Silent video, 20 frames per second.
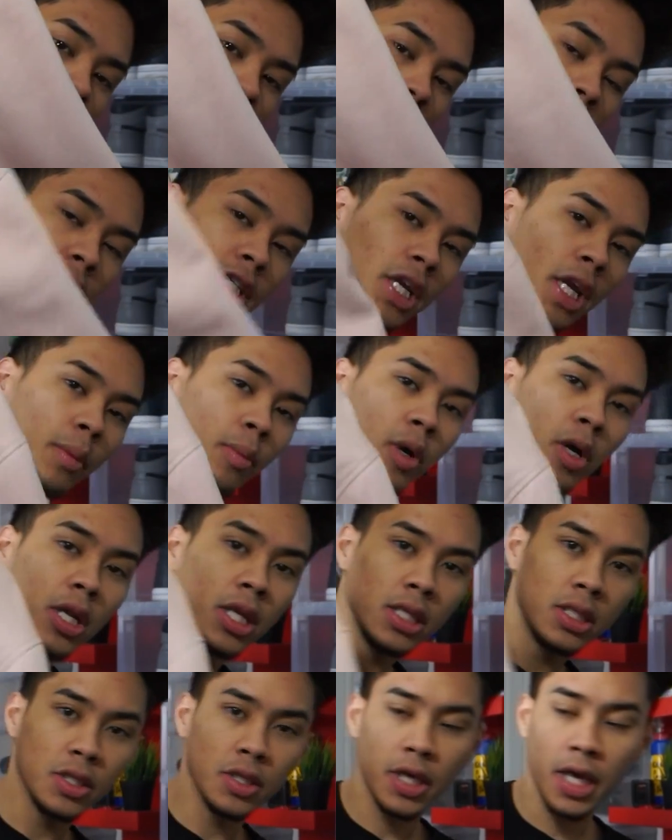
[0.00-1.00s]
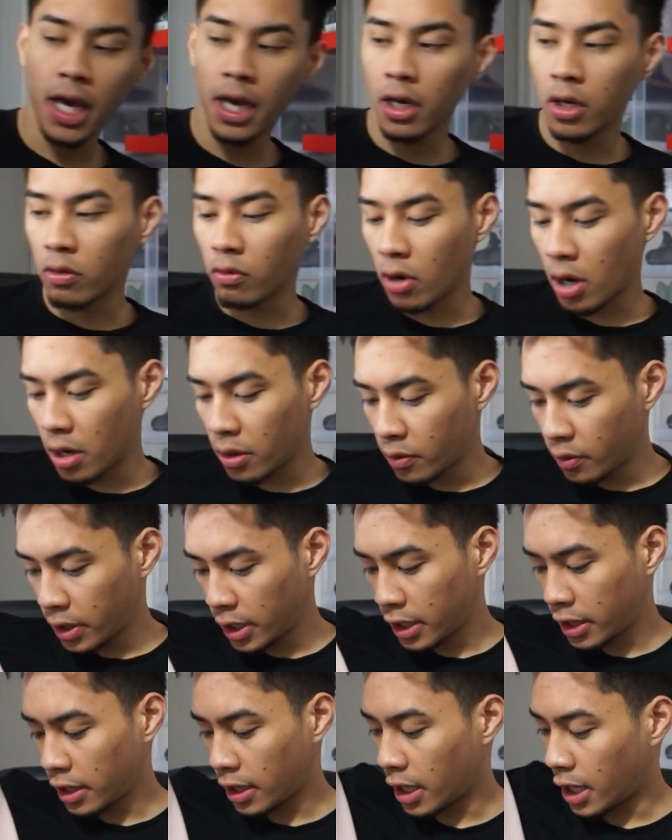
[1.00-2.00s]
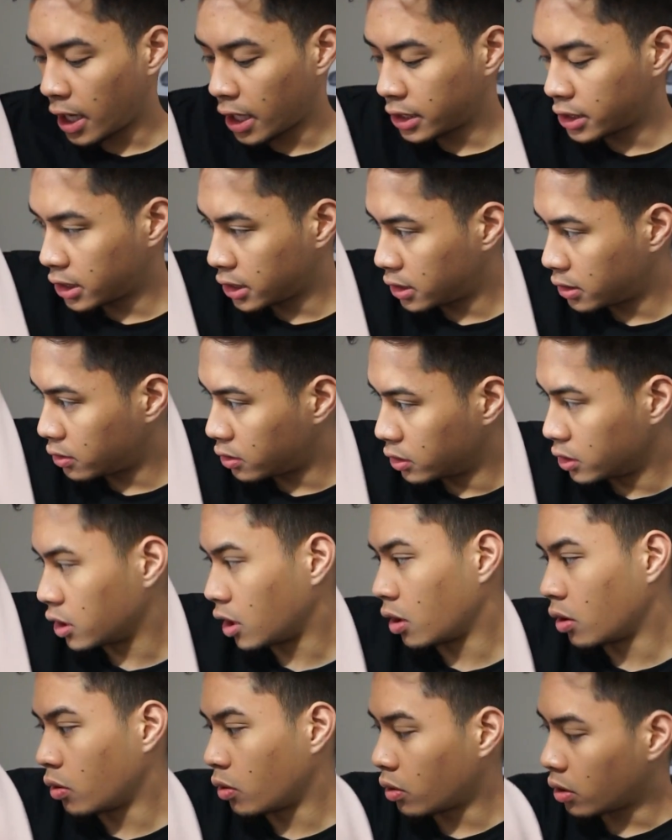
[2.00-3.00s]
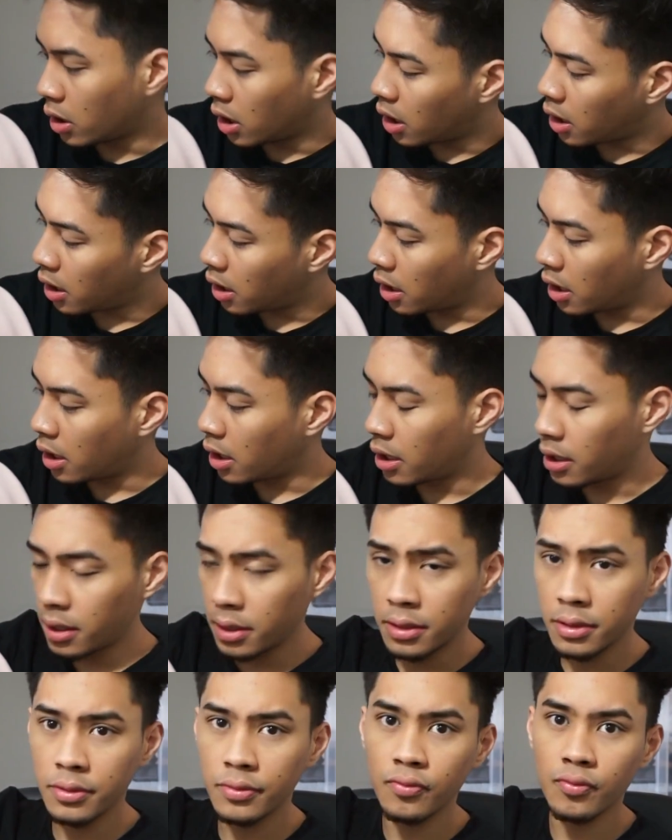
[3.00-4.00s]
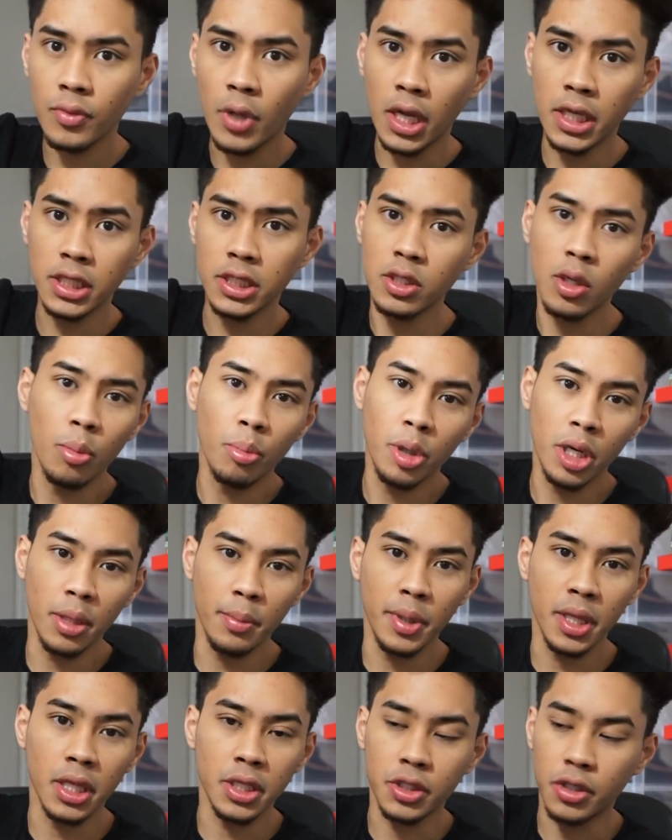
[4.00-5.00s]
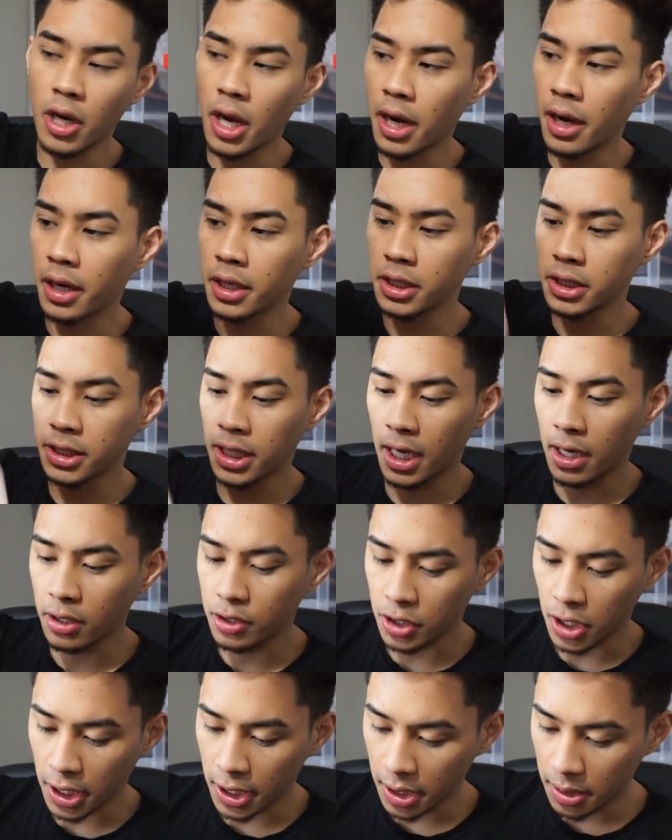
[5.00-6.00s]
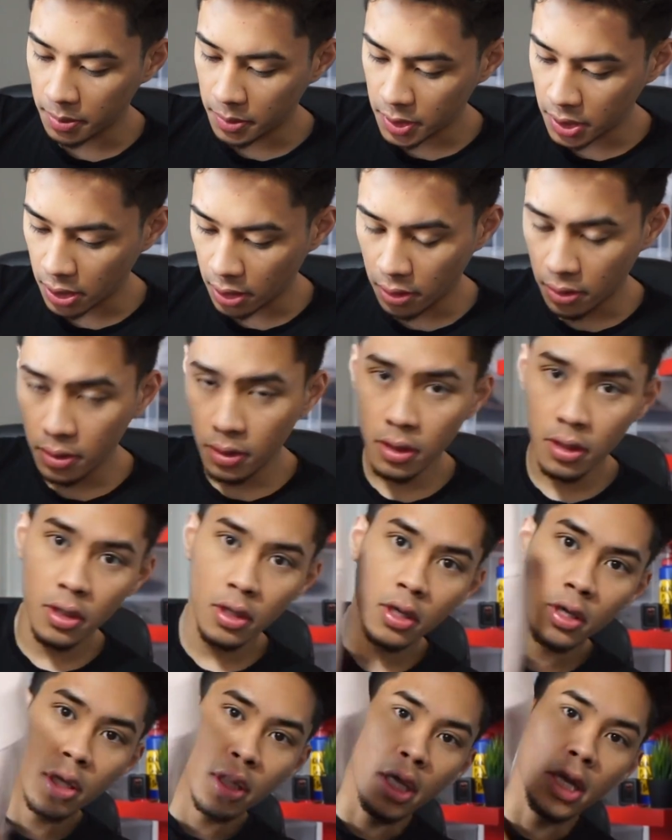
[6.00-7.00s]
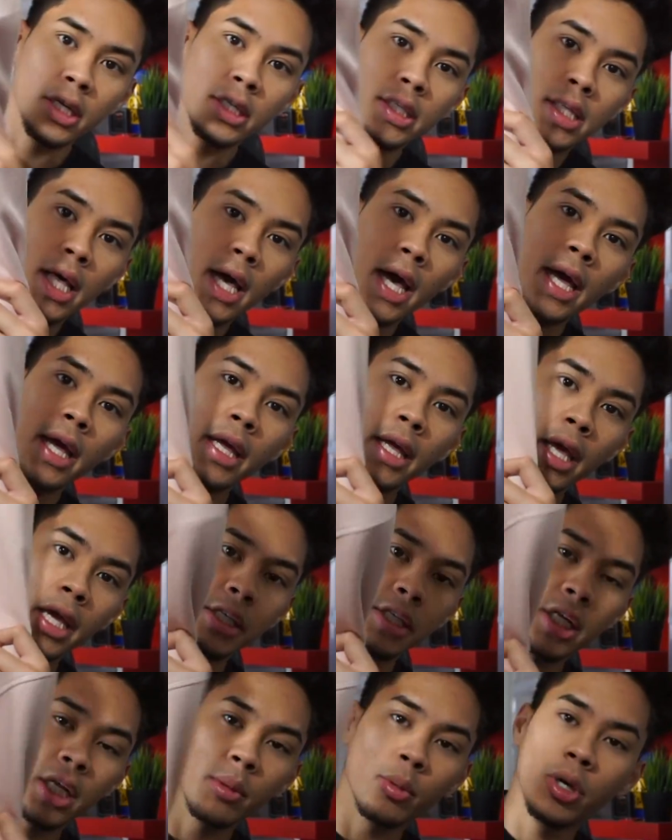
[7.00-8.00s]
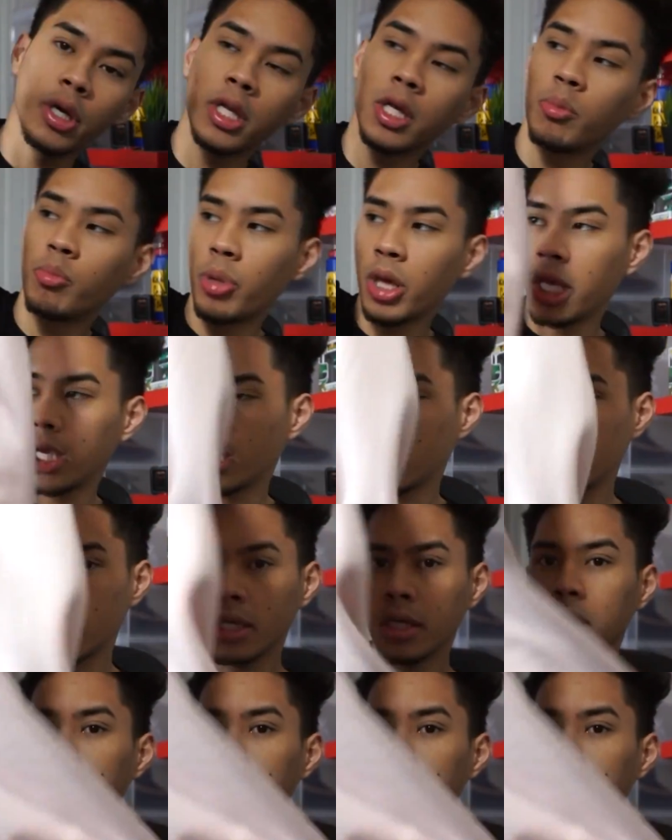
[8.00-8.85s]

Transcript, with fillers: H&M hoodies you can't go wrong with, and I just don't, uh, I just don't put them in the dryer. I just air dry them. So there's that H&M hoodie pink